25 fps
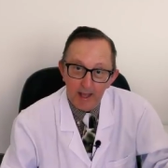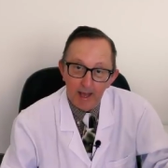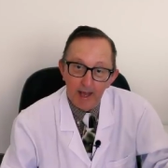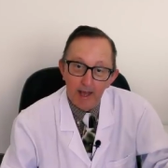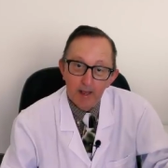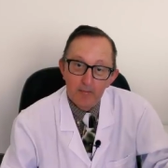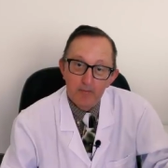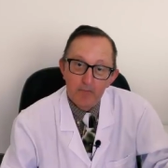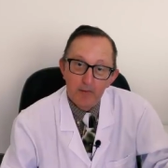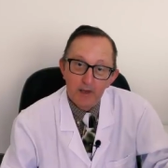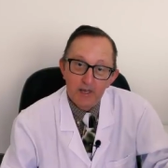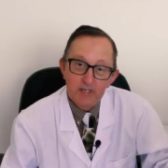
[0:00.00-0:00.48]

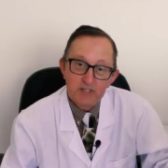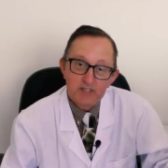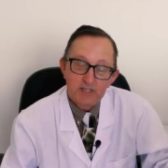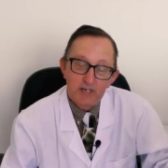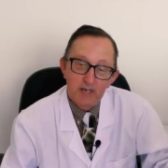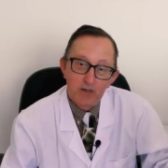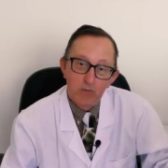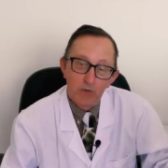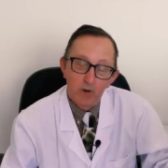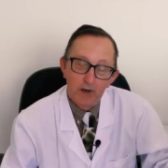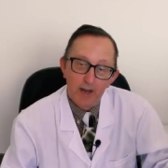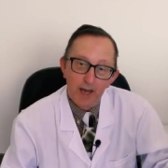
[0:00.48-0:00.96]
And
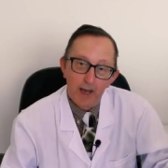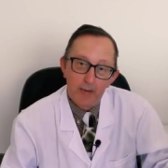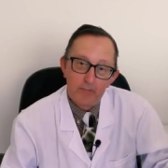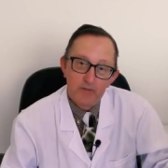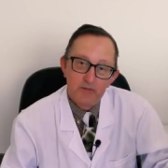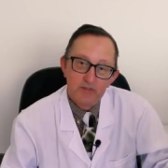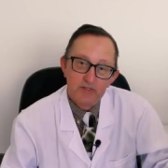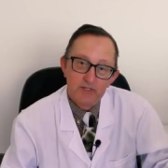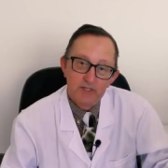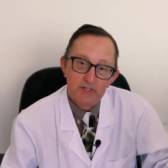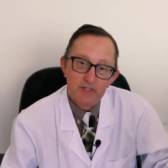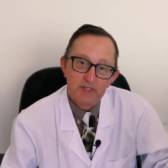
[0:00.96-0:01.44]
basically what
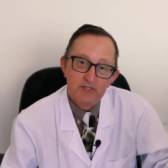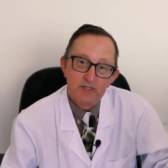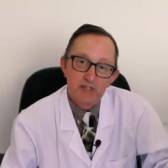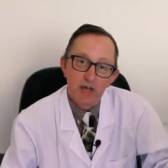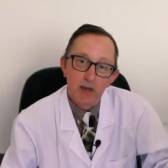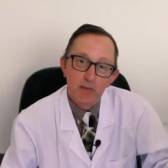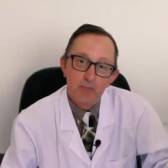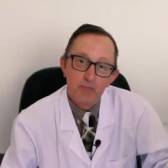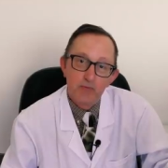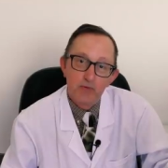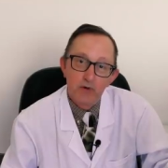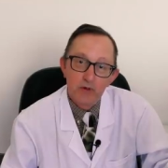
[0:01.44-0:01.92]
happens is
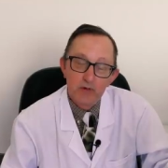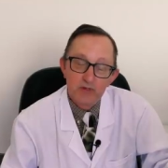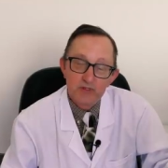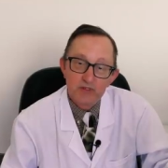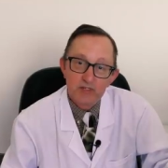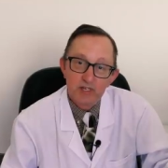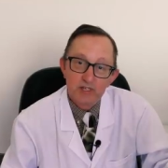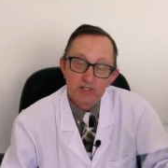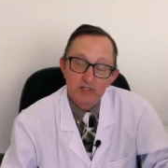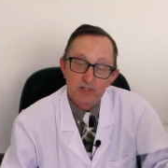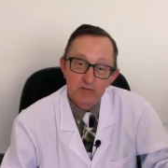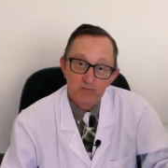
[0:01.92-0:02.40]
that
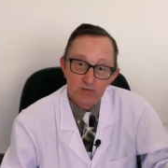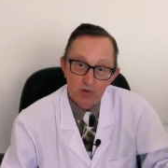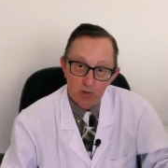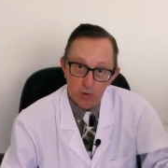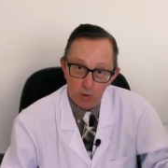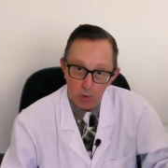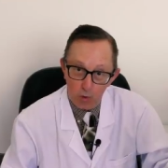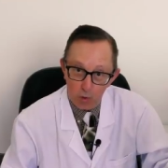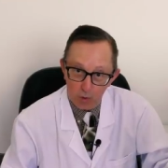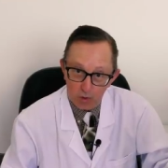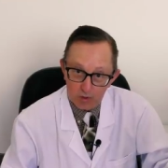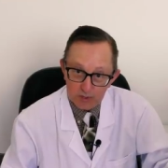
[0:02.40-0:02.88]
process, of
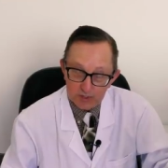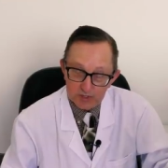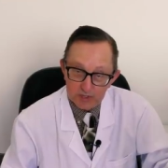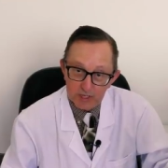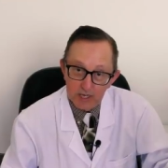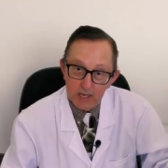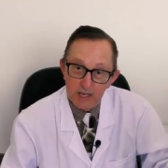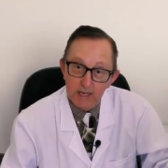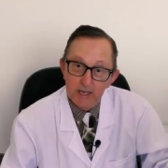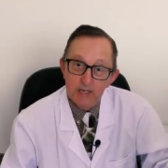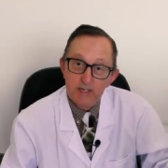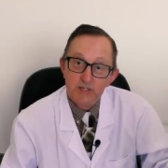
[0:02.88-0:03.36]

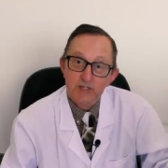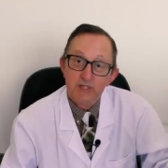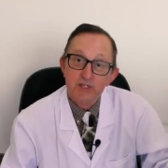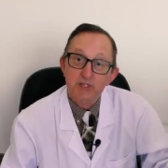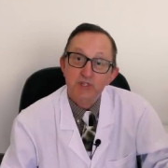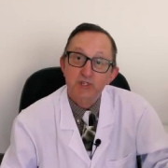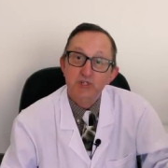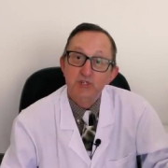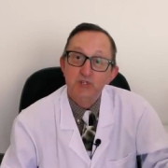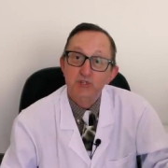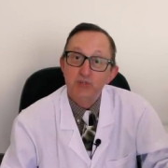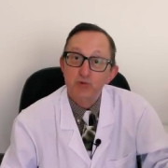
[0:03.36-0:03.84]
course,
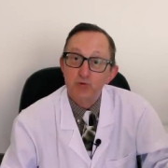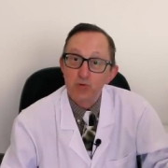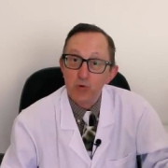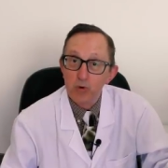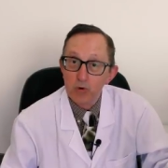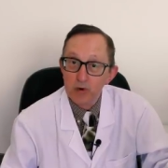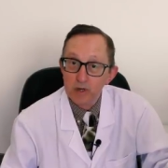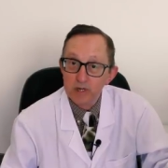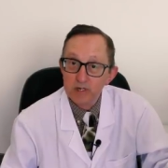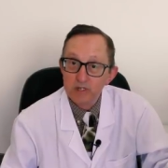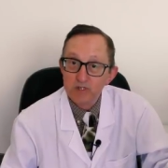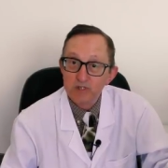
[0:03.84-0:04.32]

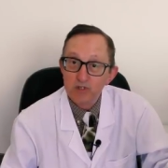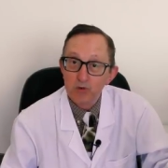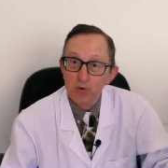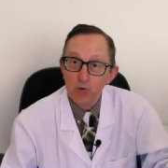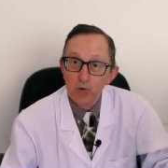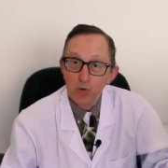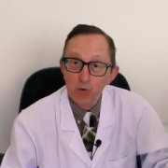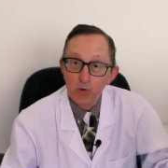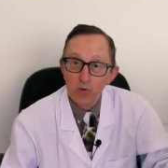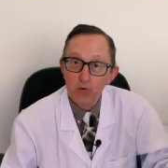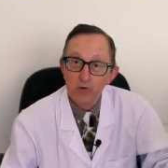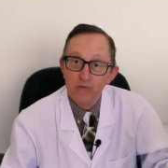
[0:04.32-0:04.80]
destroys
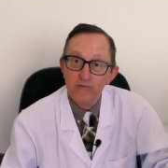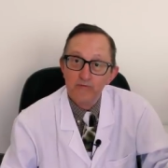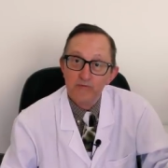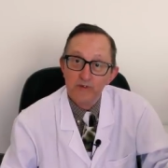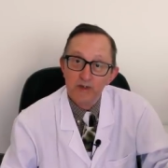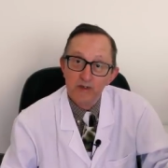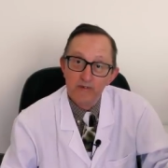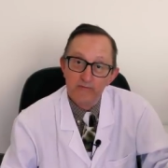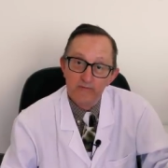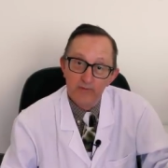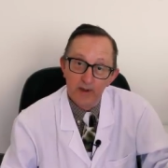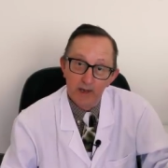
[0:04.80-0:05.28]
all of
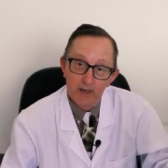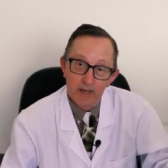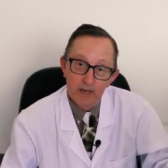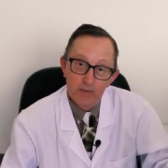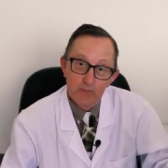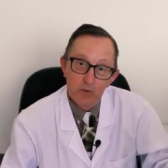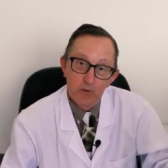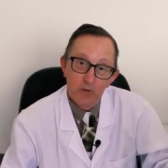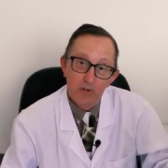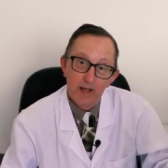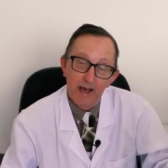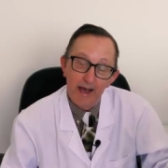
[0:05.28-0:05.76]
the
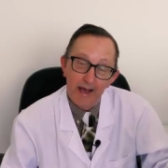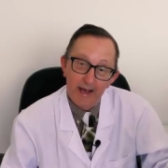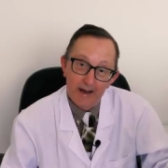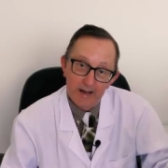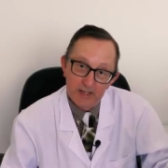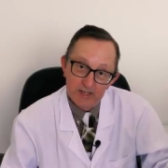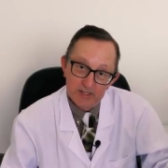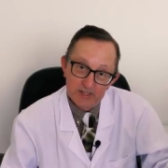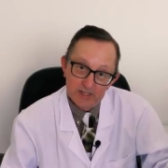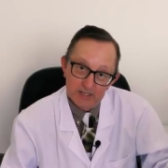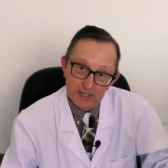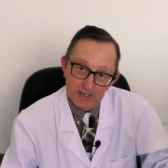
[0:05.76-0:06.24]
available
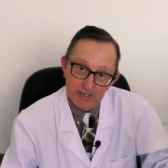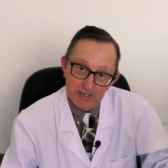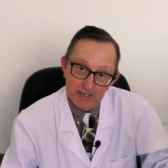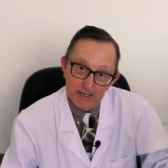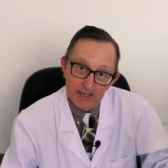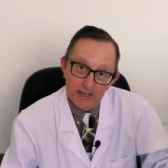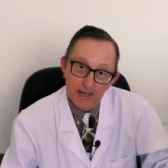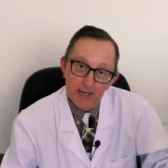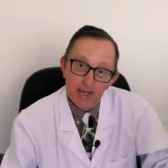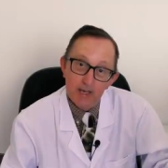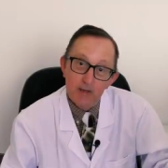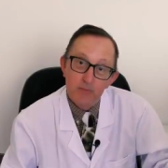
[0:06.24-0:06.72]
allicin
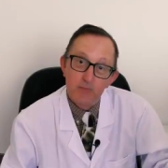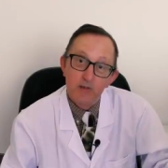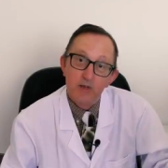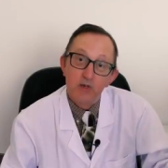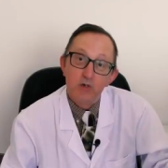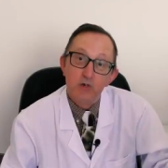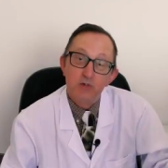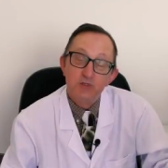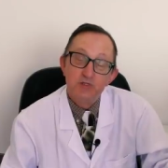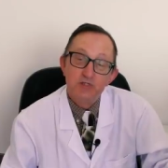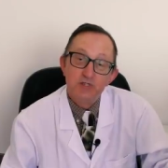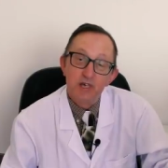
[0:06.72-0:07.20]

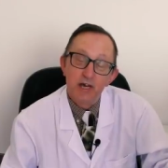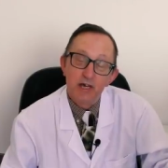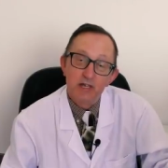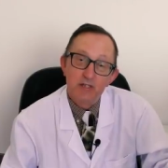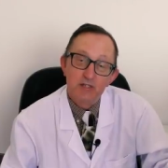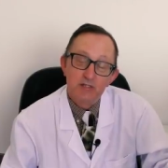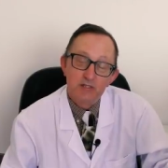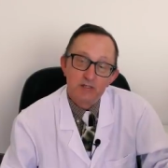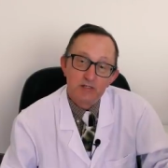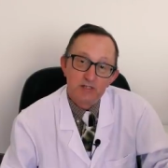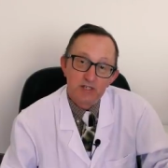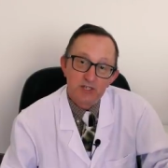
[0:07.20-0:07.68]
because
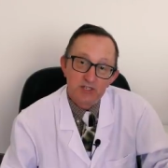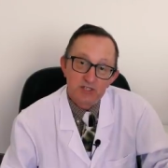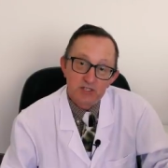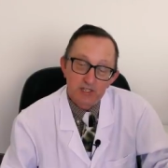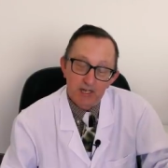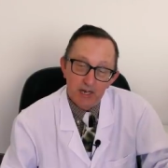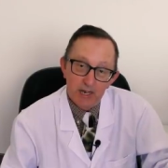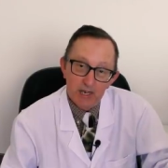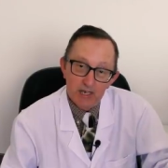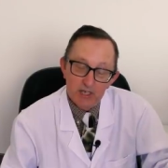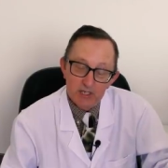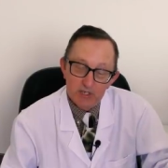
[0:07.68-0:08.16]
that
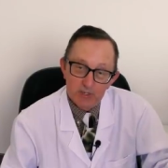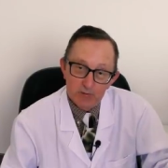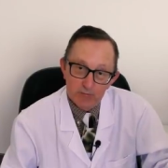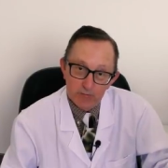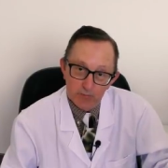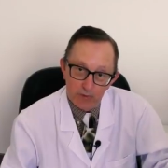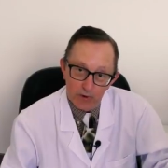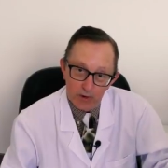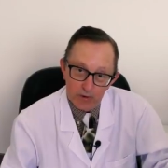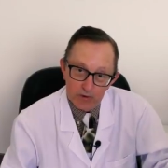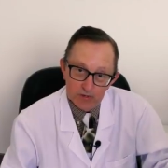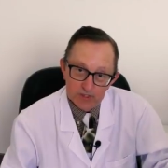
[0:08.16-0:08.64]
distillation
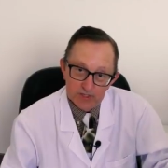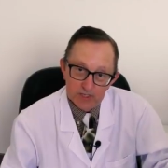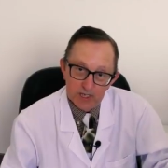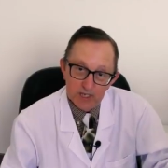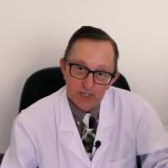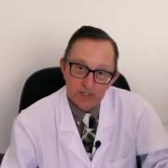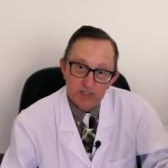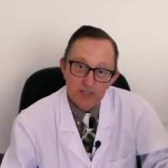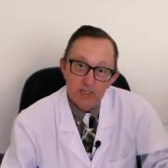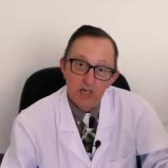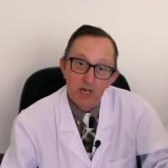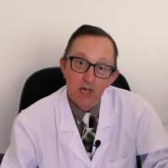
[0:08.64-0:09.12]

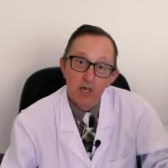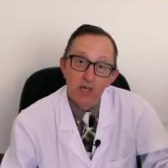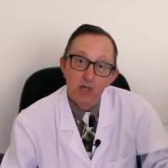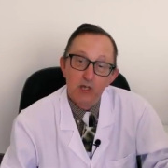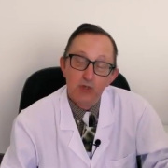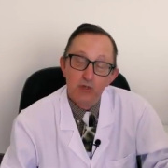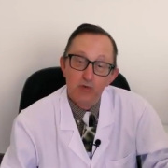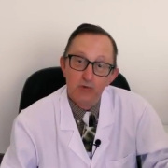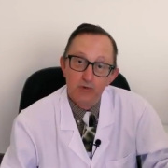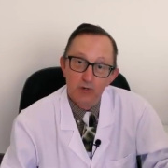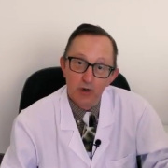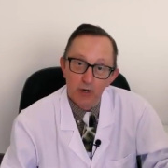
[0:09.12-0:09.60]
process
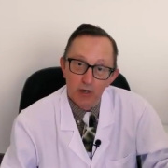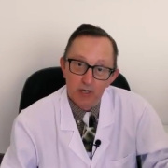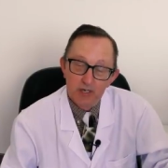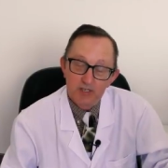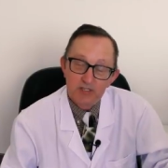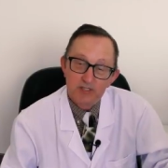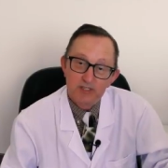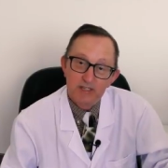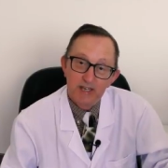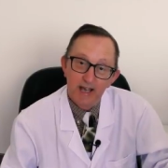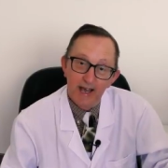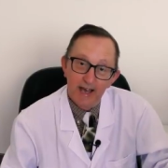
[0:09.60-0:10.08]

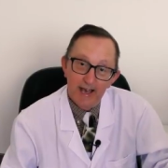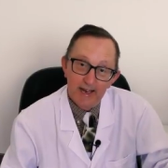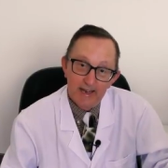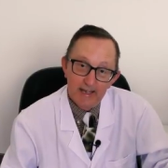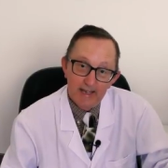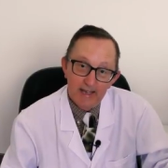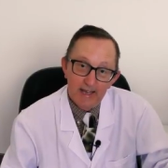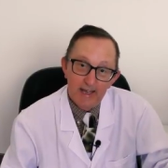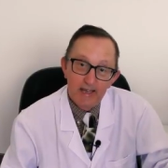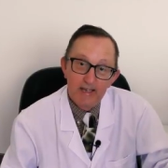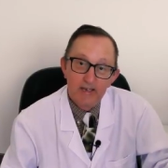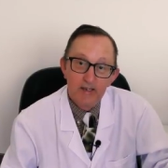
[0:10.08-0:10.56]
unites the
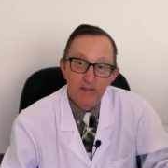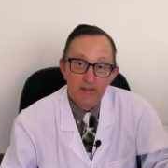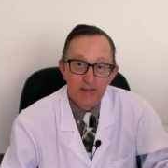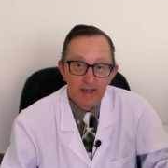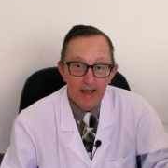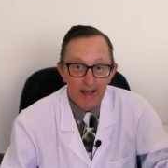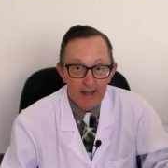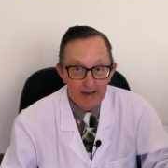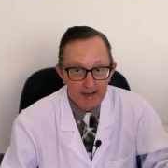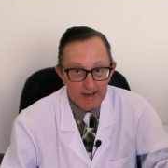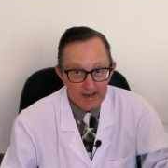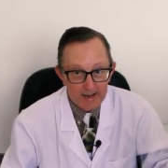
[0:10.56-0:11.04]
alliin and
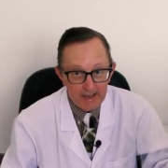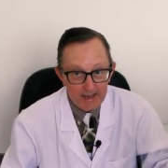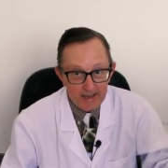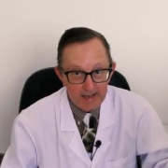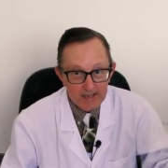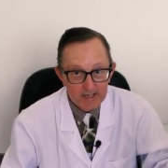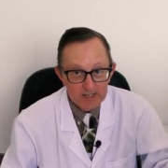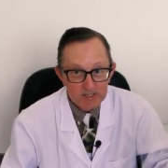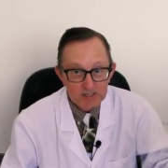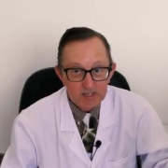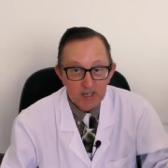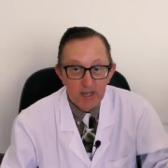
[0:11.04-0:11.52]
the
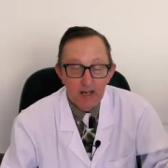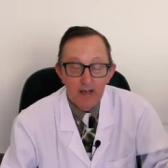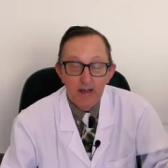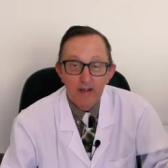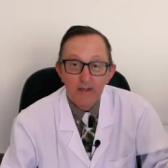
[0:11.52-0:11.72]
alliinase.